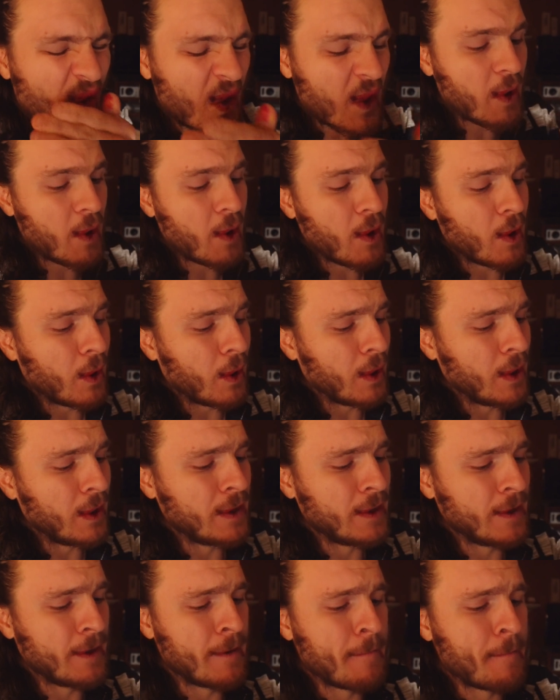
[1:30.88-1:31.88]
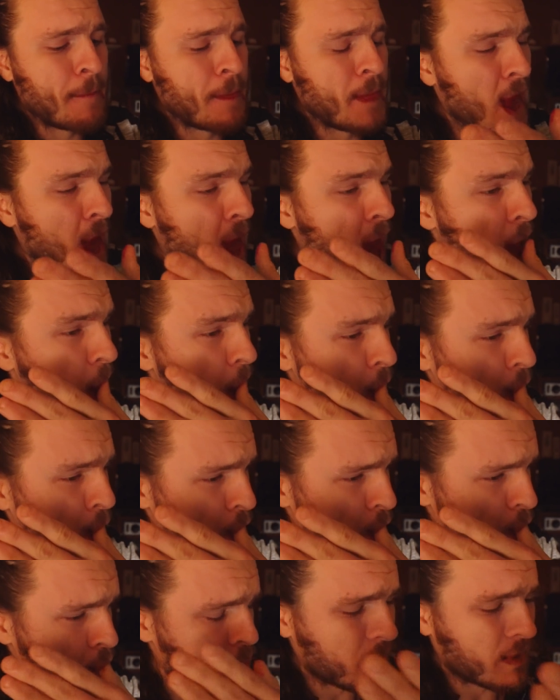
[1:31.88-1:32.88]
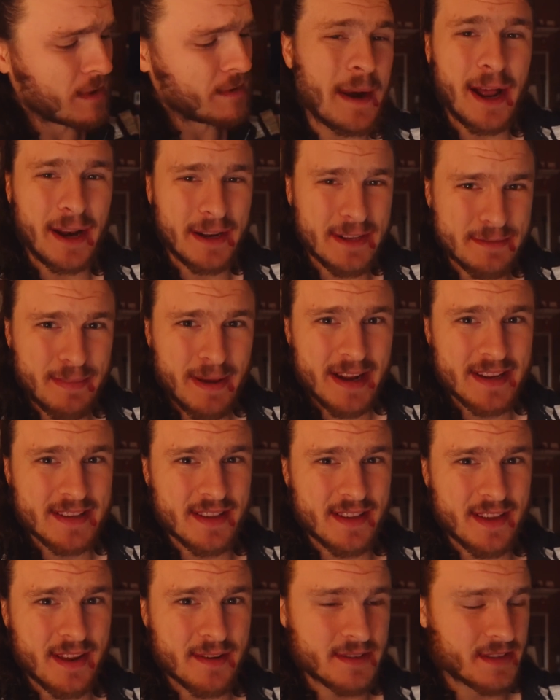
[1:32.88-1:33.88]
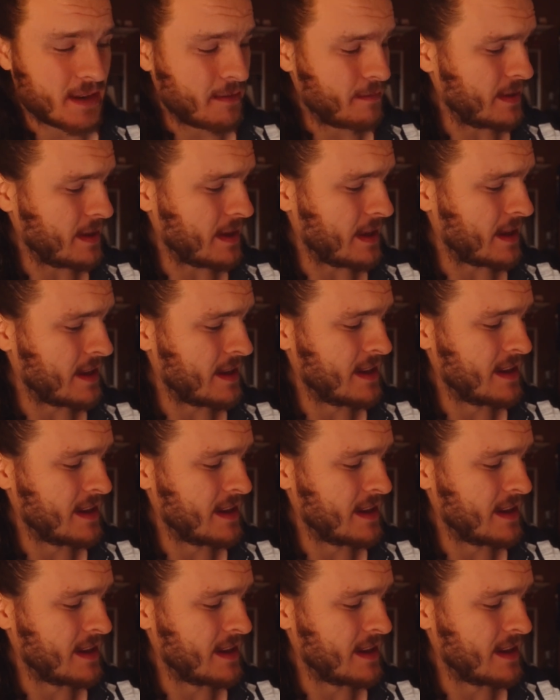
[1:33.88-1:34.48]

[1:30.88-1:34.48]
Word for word: Oh, not as bad as I thought it was gonna be.